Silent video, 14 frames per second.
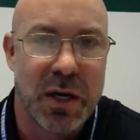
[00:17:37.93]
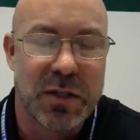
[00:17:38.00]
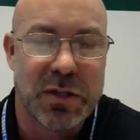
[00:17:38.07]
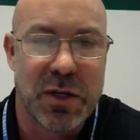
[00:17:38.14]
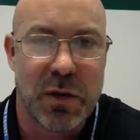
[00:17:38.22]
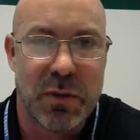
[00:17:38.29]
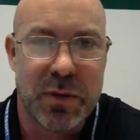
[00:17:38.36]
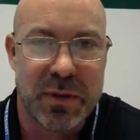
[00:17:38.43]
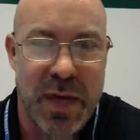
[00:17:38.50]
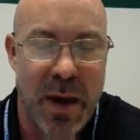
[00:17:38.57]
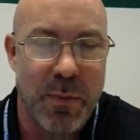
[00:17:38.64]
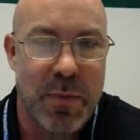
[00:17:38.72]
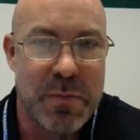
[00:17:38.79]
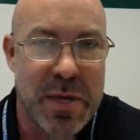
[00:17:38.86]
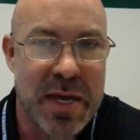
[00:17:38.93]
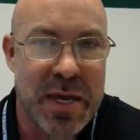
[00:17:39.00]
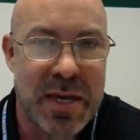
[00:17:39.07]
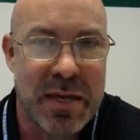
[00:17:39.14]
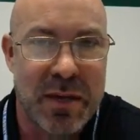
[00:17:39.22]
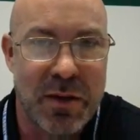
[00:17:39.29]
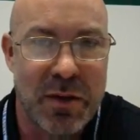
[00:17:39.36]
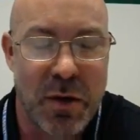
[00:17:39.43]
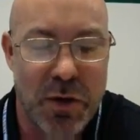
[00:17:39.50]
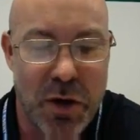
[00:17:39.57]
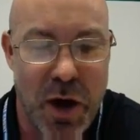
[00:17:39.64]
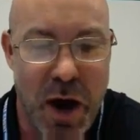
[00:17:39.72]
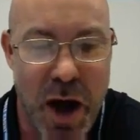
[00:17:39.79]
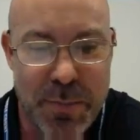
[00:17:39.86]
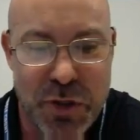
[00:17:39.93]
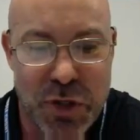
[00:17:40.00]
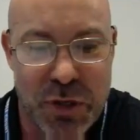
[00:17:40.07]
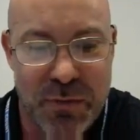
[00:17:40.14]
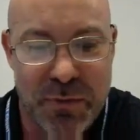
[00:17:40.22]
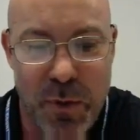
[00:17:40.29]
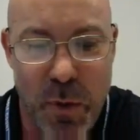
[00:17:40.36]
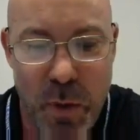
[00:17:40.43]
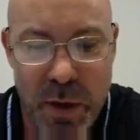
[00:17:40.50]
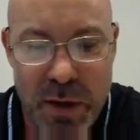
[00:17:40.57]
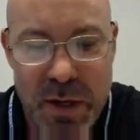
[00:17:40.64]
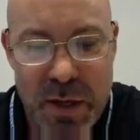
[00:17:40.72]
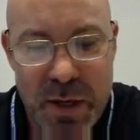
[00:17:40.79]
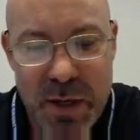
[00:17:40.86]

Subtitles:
so that would be your option 4.